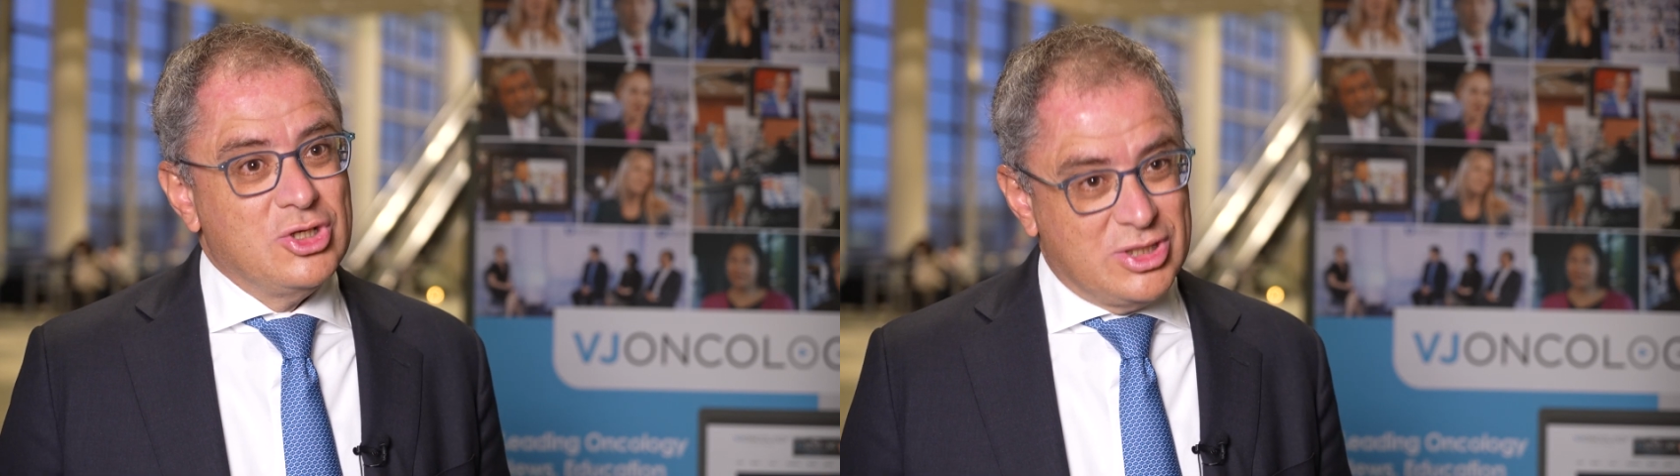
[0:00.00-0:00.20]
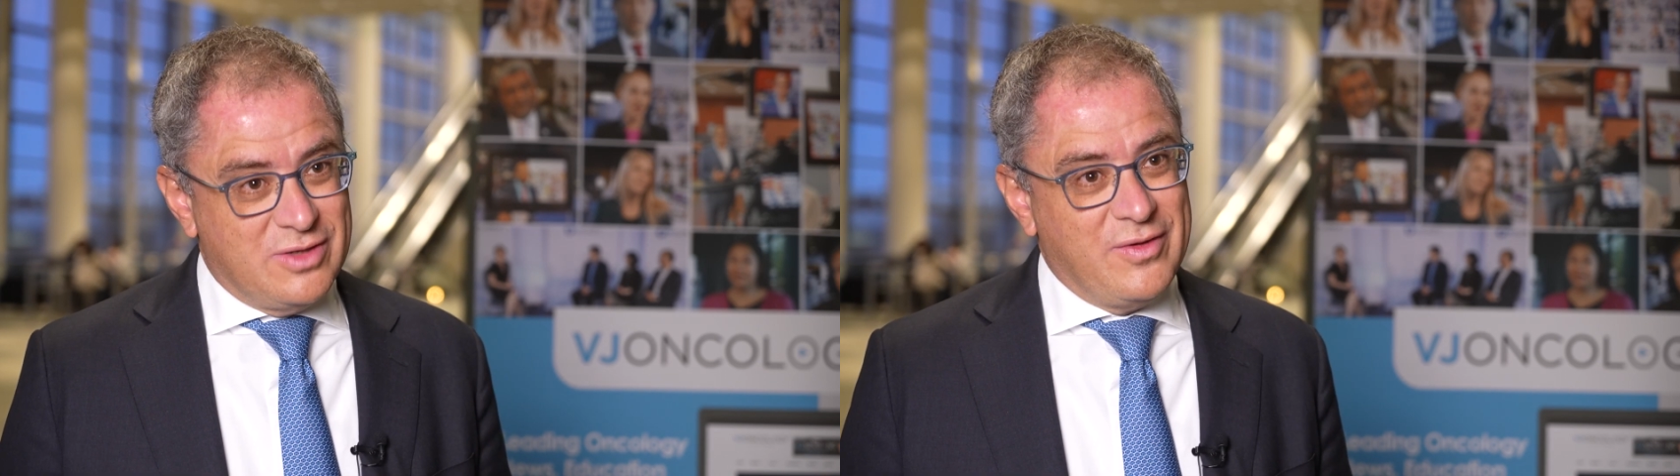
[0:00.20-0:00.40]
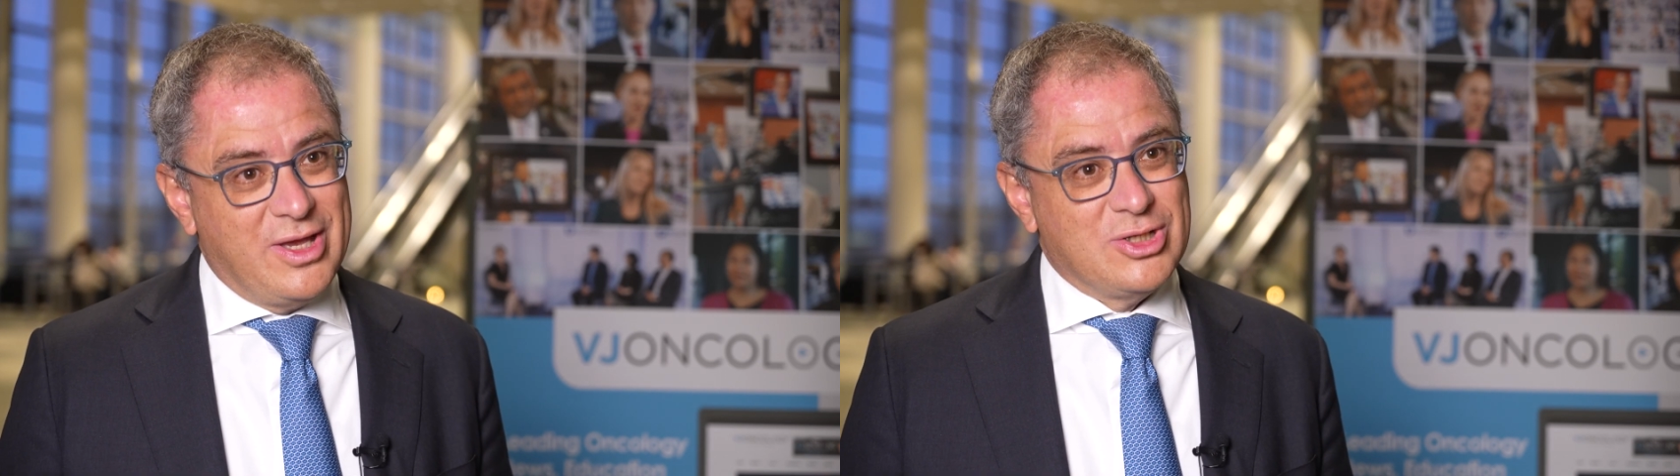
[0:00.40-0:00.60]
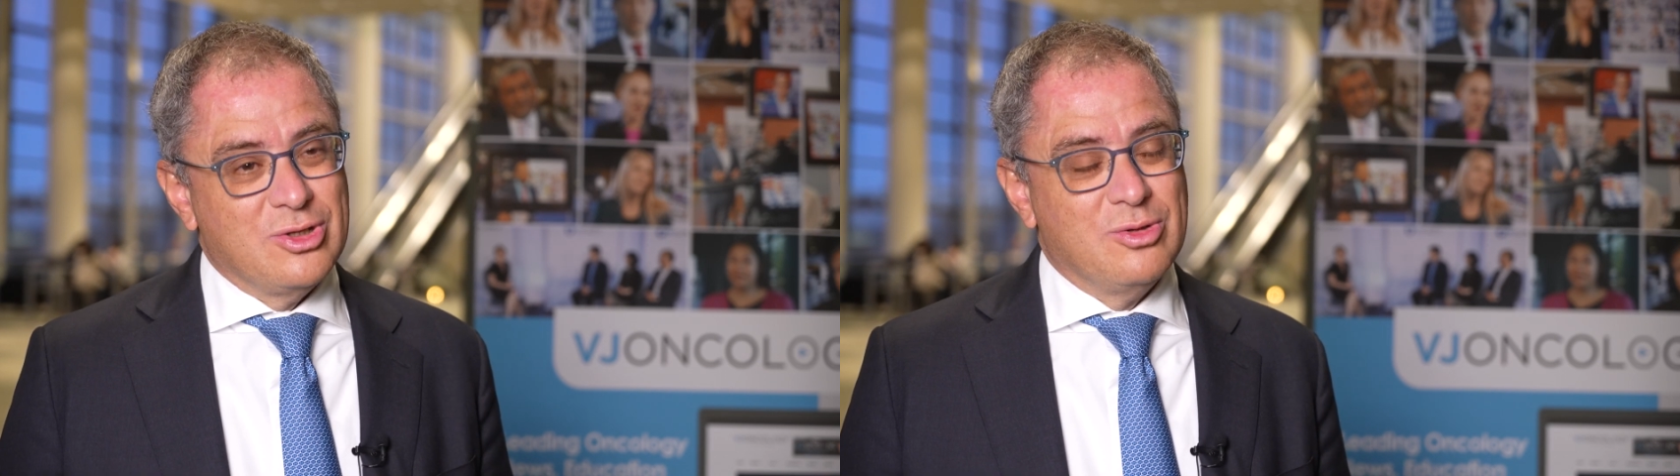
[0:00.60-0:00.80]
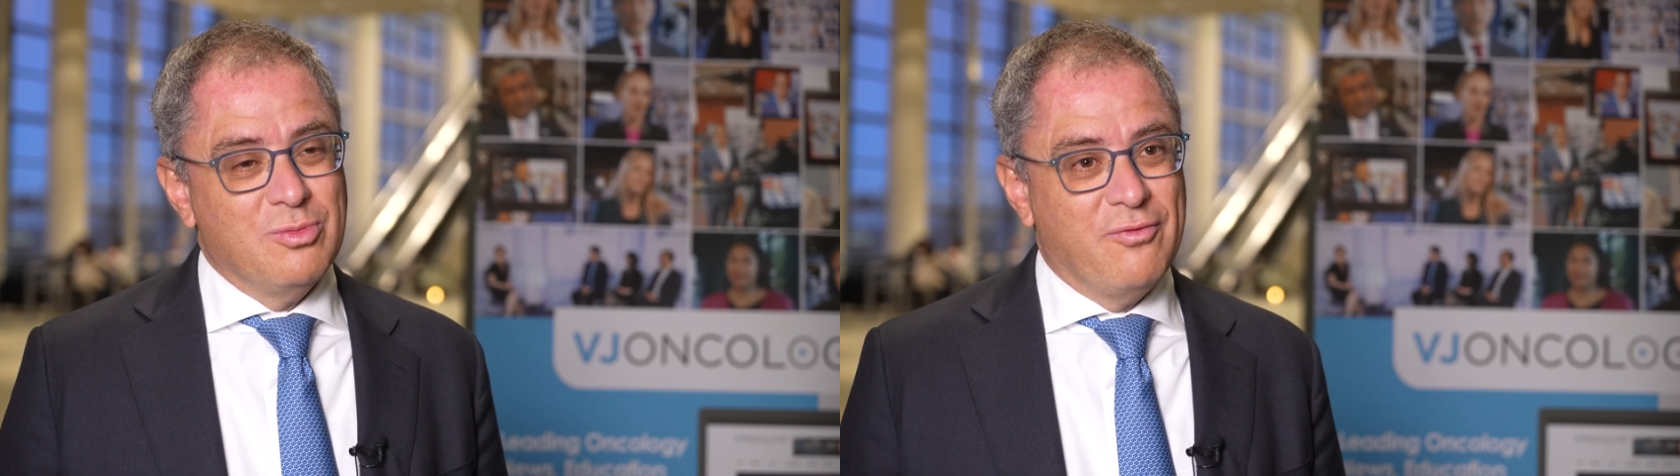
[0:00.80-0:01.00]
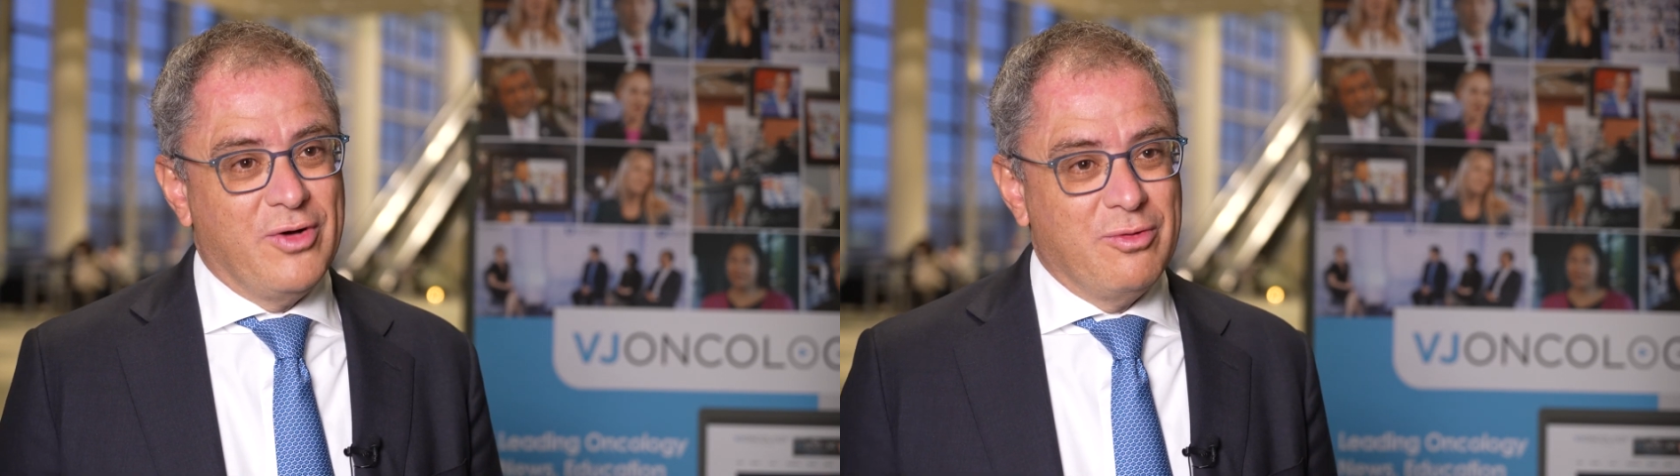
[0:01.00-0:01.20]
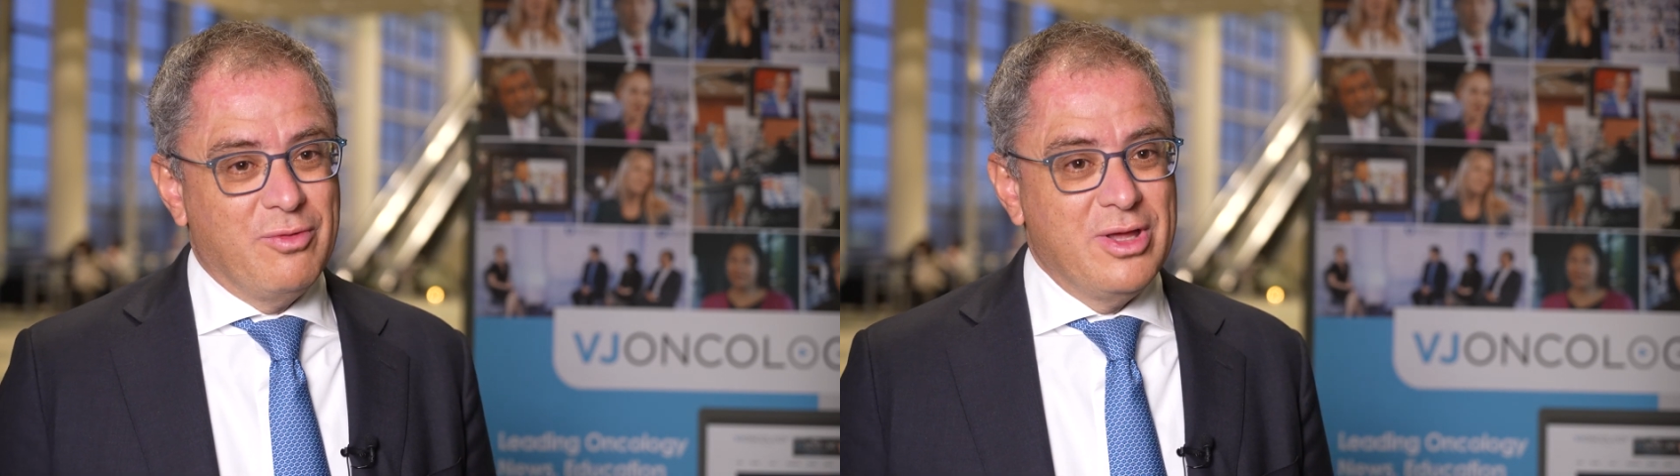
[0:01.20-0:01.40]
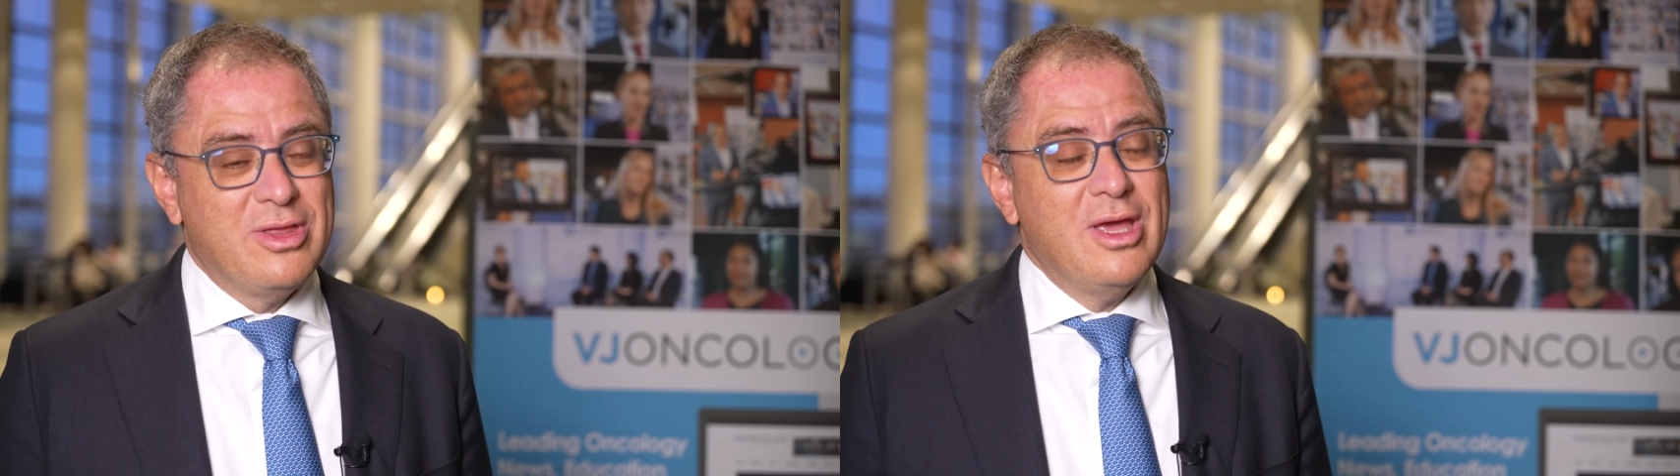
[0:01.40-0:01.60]
justification to move on
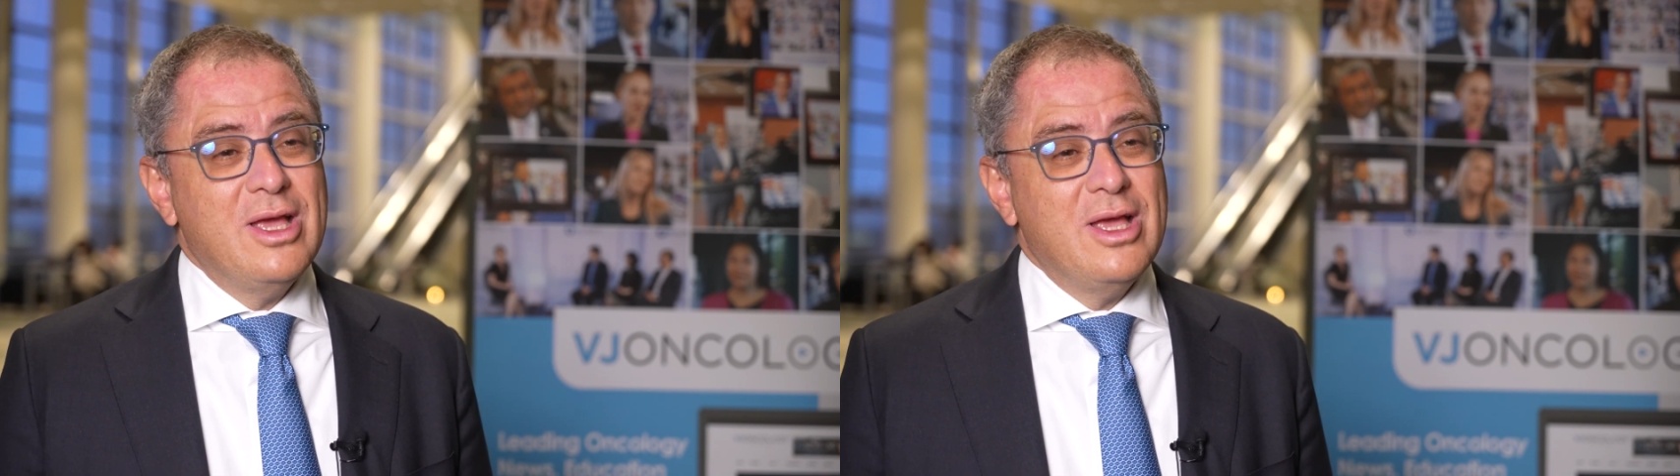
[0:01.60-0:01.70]
with.